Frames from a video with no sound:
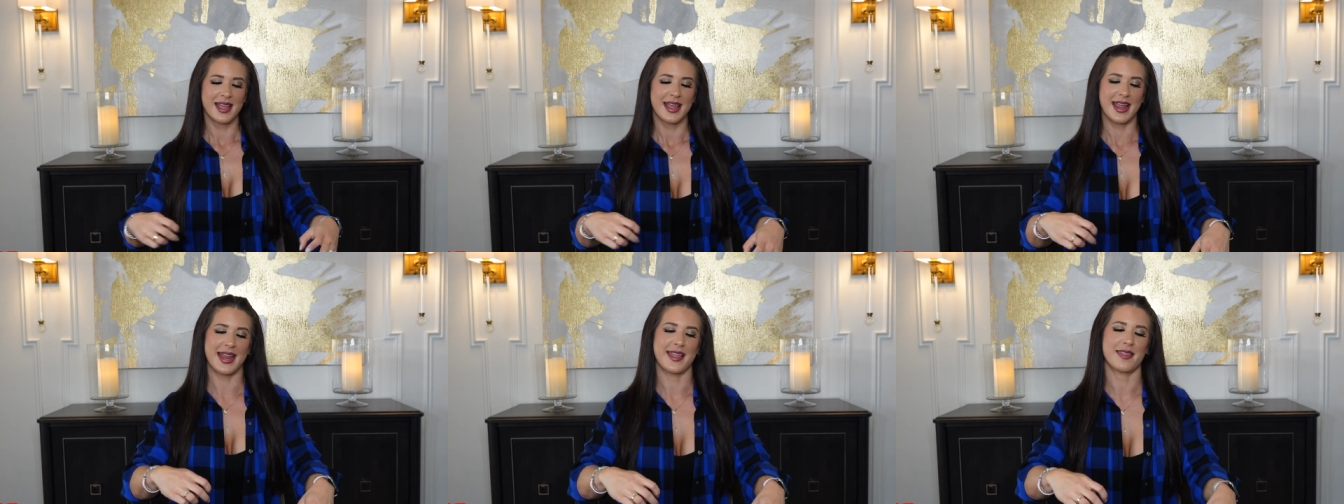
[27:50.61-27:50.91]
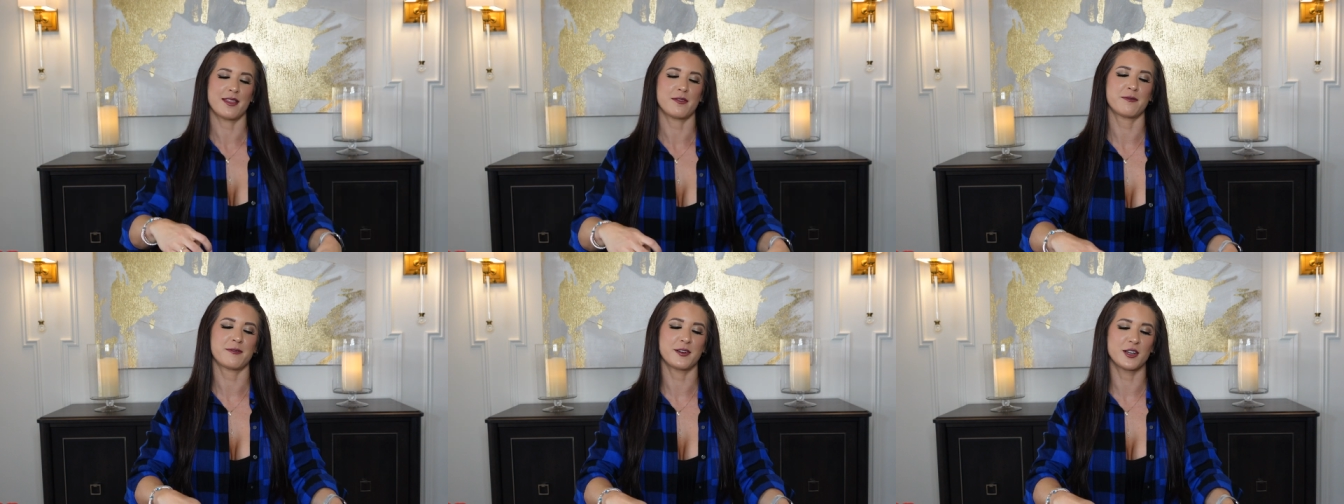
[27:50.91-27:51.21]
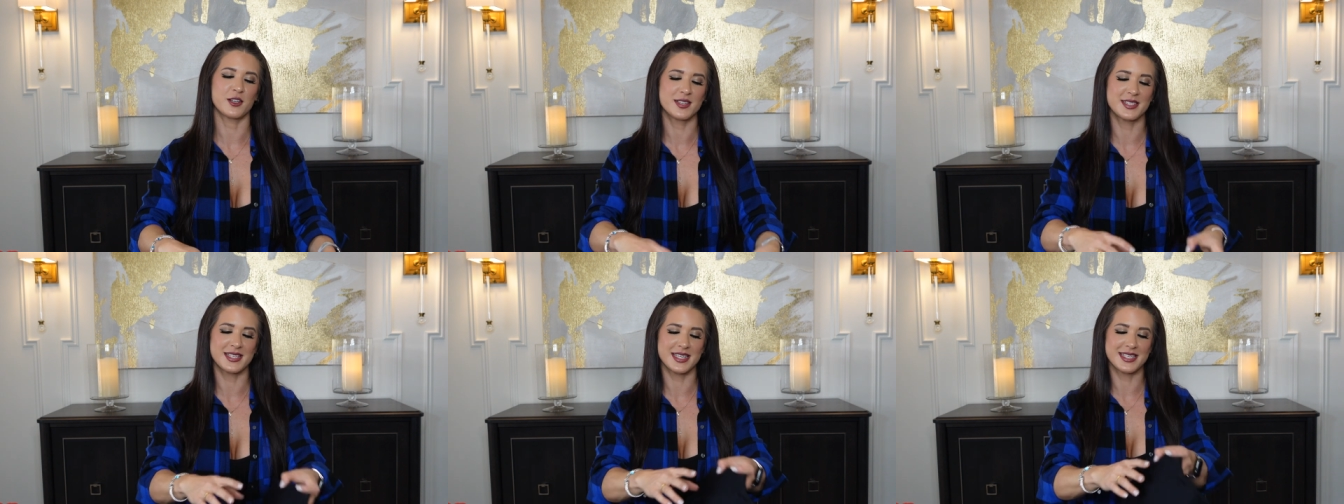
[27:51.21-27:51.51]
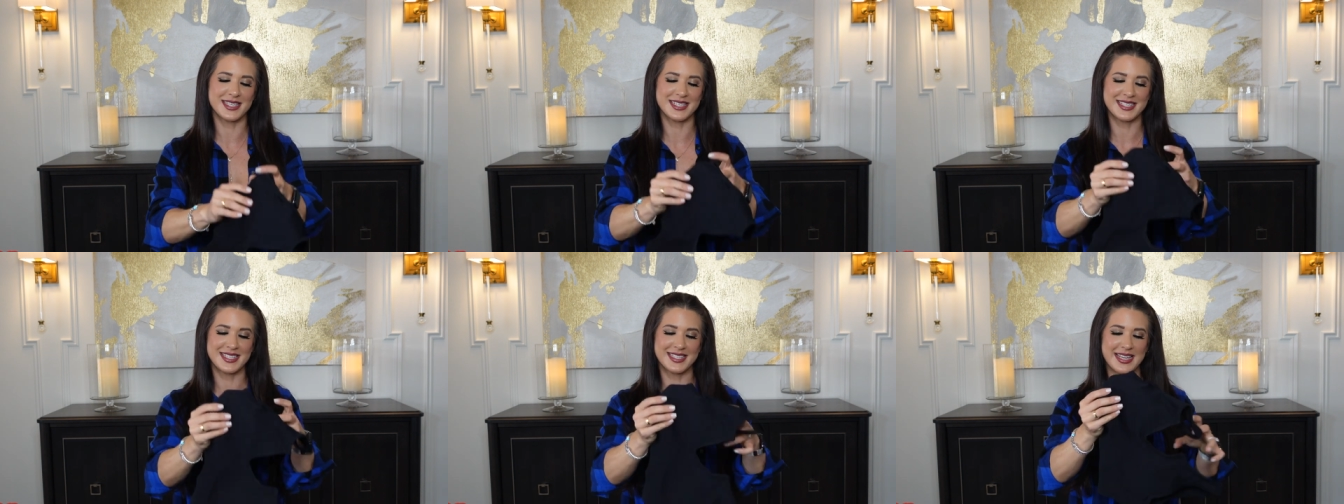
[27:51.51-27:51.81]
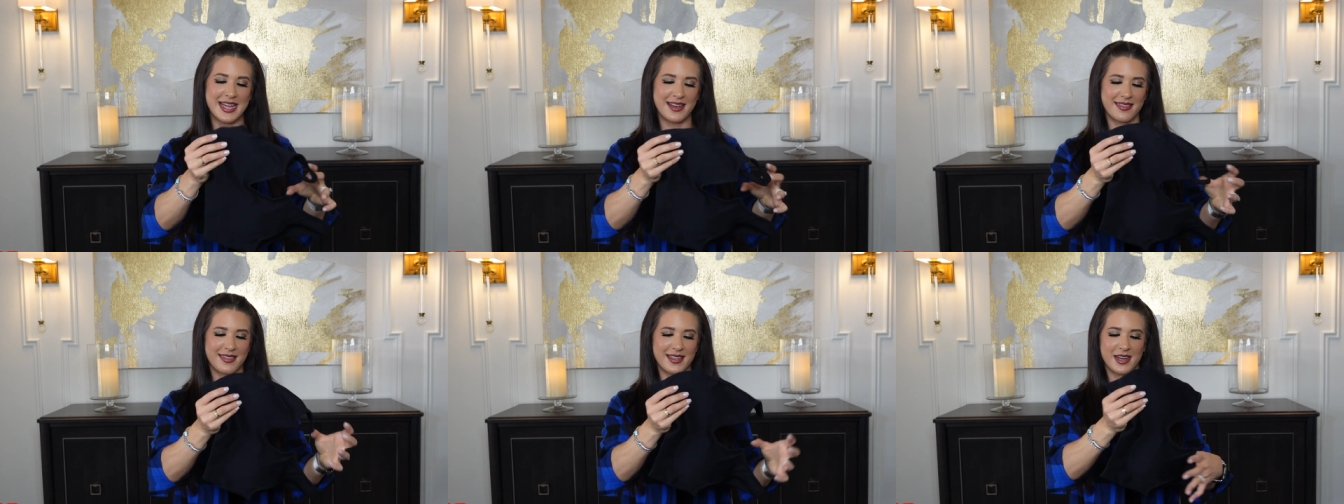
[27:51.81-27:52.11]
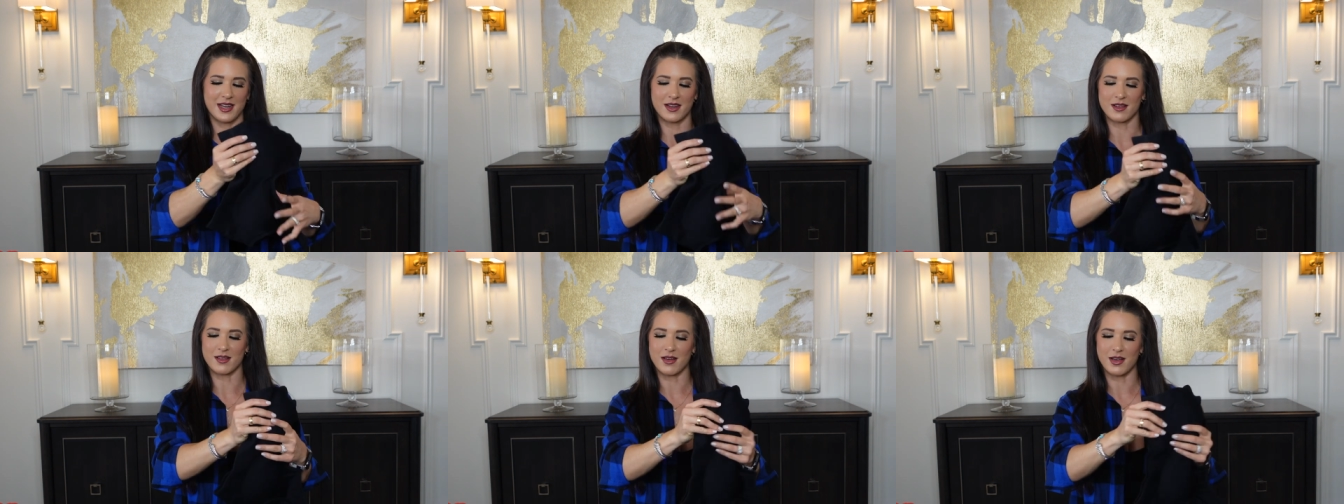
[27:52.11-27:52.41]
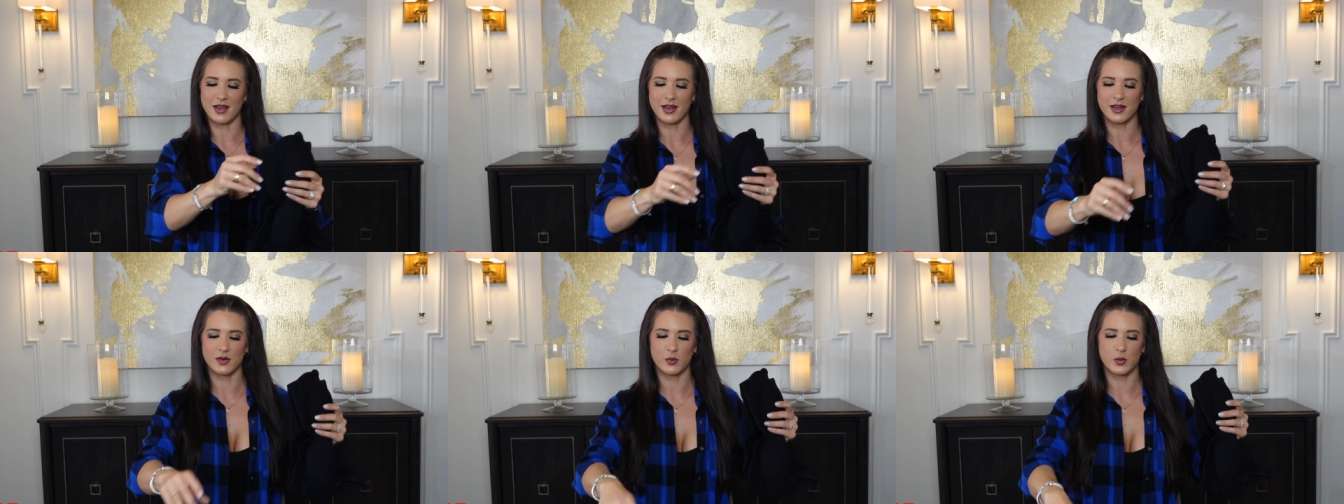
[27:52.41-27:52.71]
And the first is a set that I
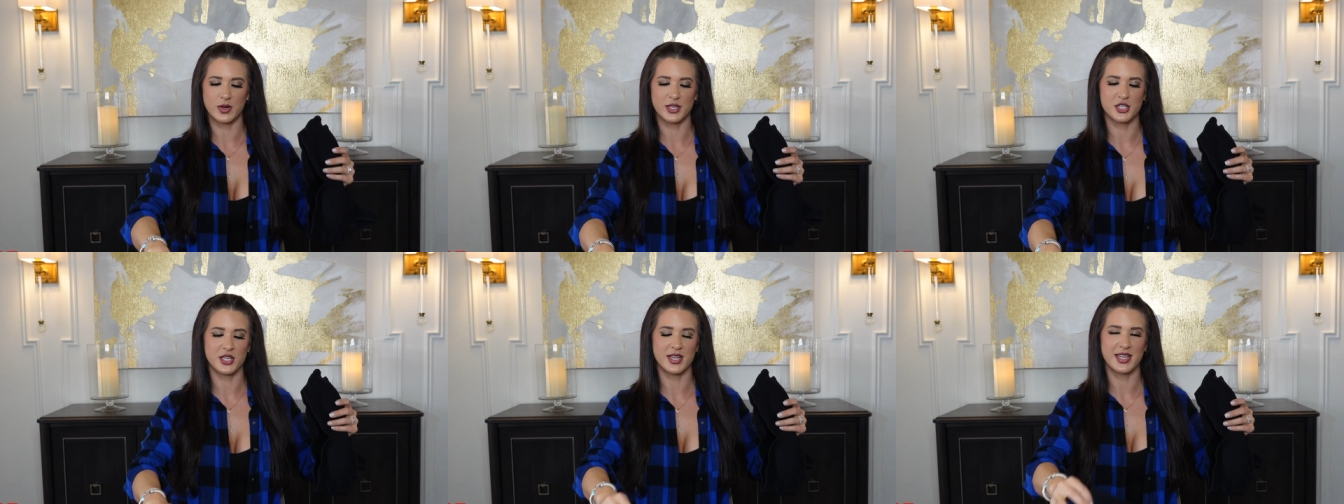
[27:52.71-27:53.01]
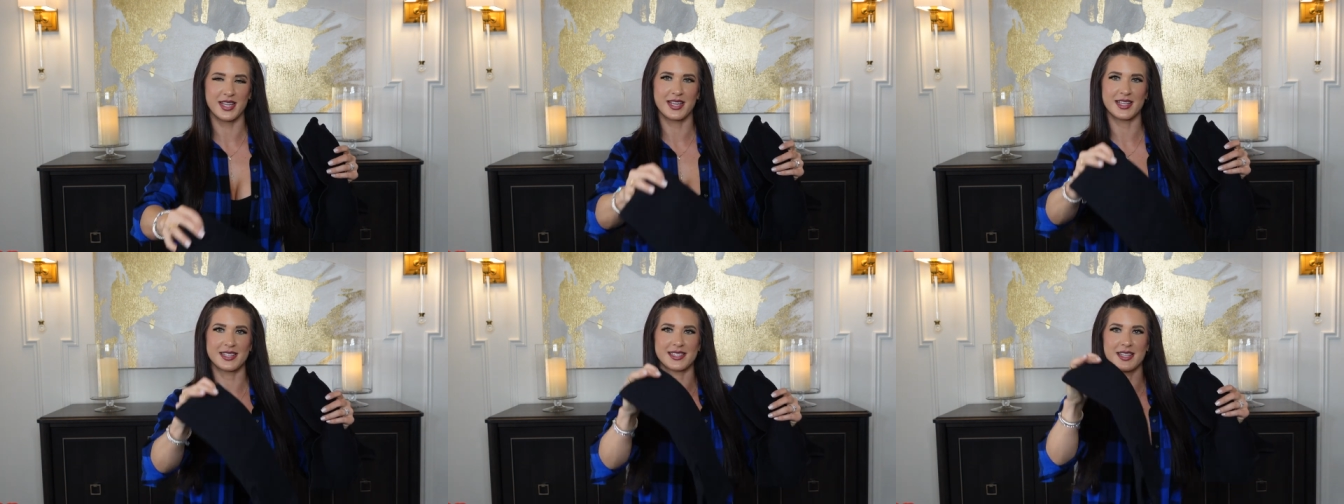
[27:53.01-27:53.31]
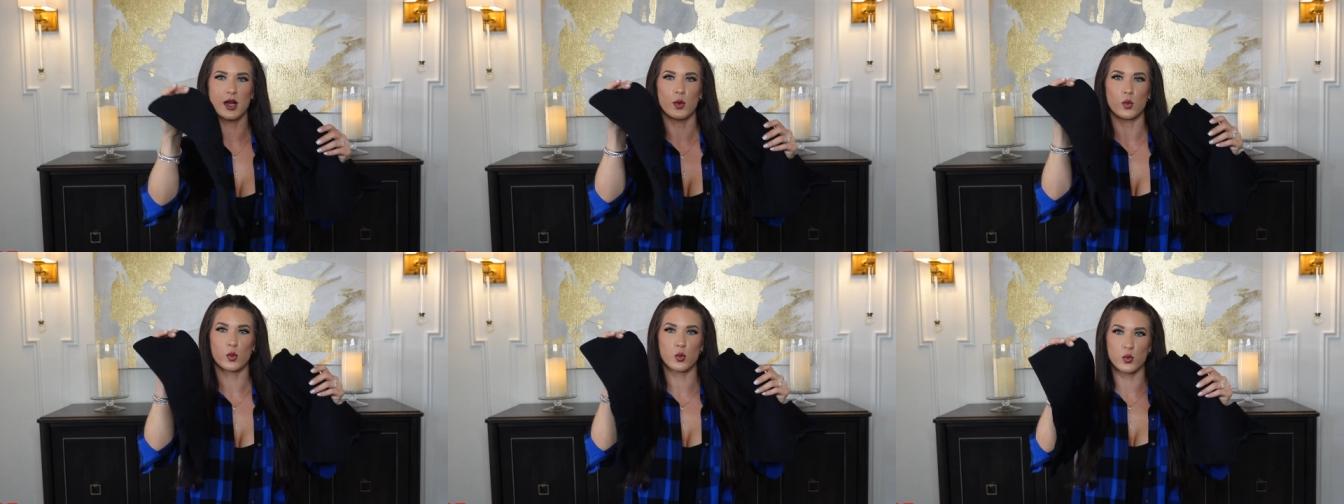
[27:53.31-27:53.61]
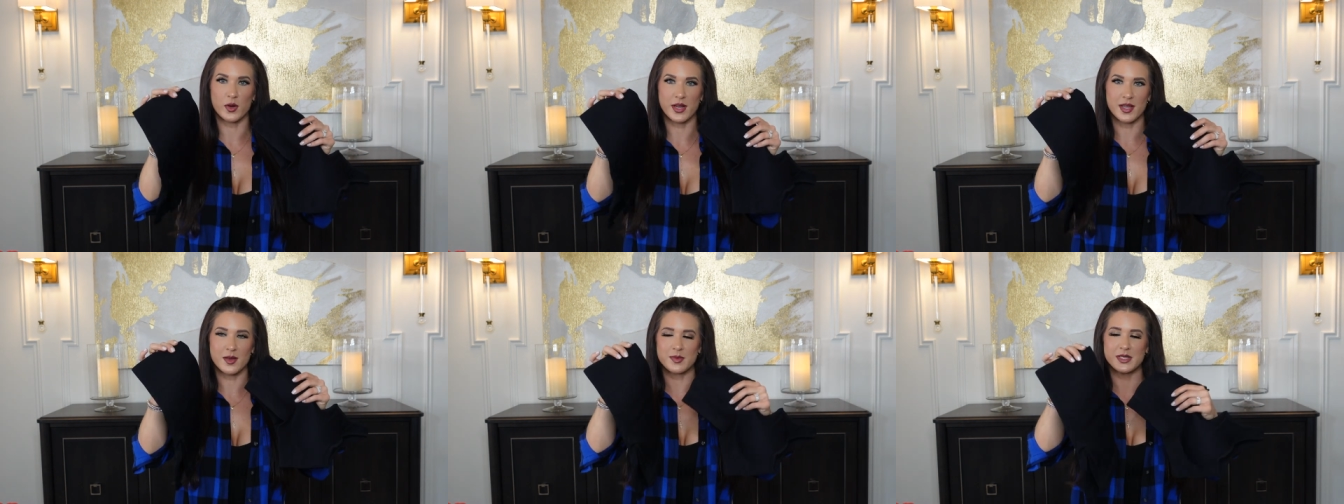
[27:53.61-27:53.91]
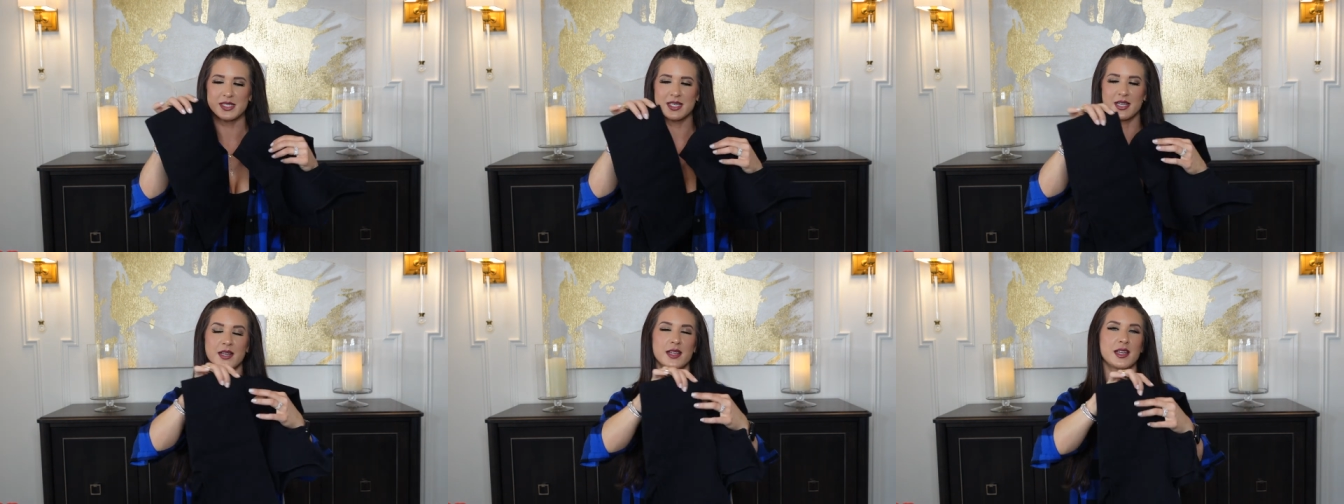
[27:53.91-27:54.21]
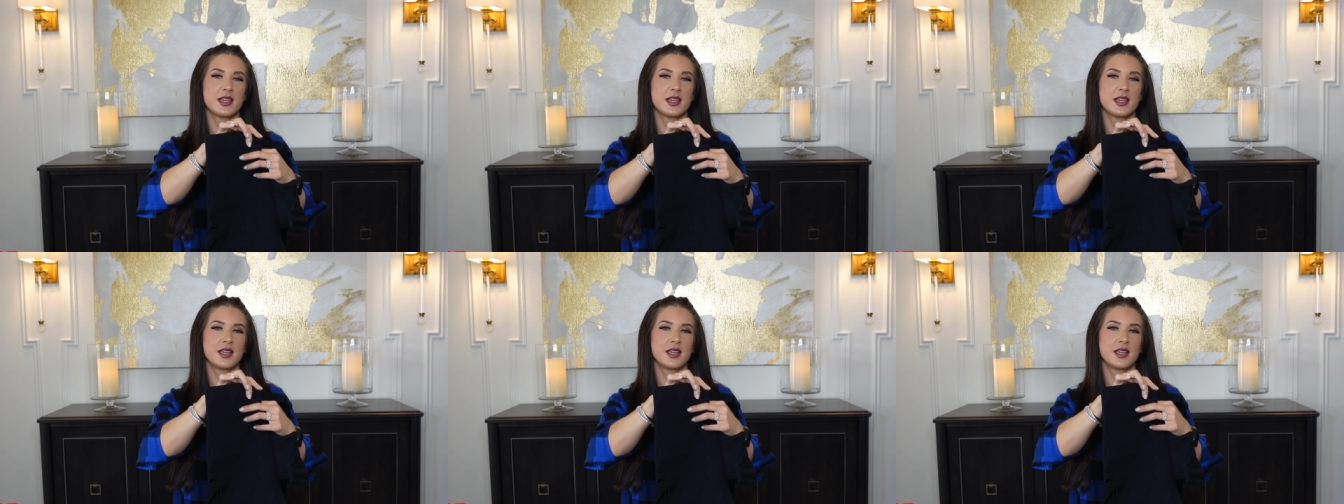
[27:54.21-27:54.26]
got, which is a ribbed,